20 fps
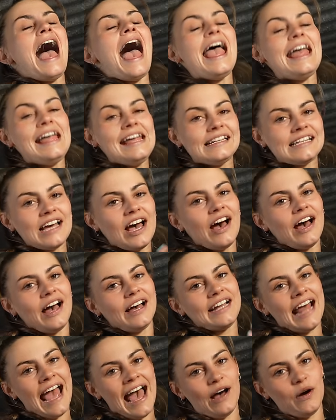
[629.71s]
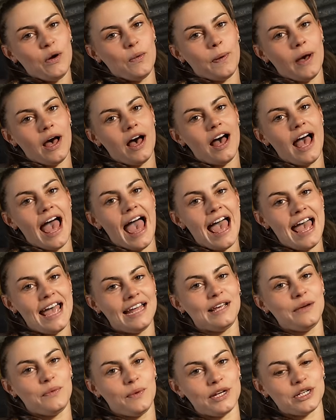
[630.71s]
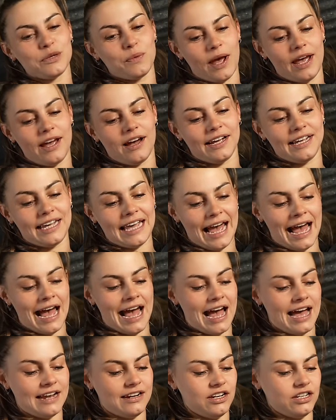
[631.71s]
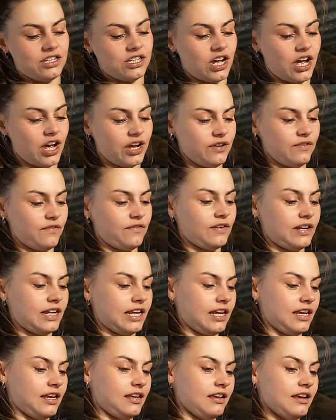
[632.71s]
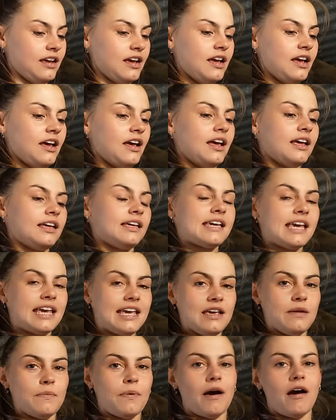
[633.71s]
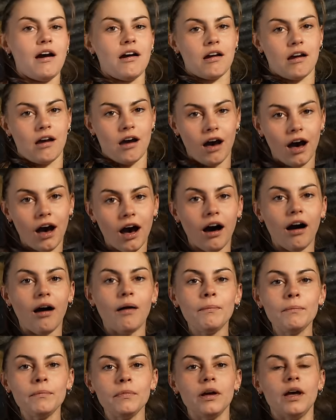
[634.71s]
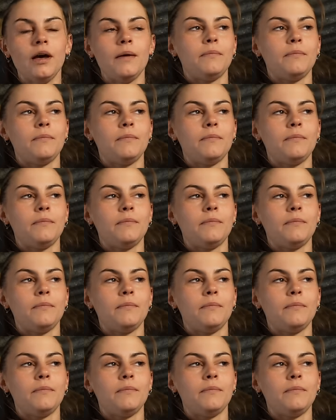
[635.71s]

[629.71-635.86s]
aid her and help her any which way I can to hopefully keep her calm.